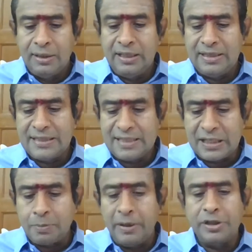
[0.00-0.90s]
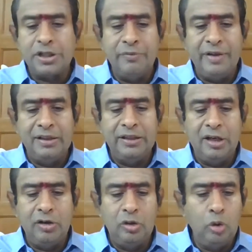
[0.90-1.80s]
then suspension when
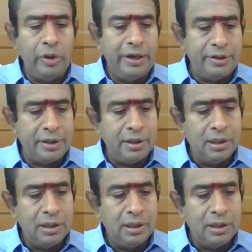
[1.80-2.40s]
they'll do it,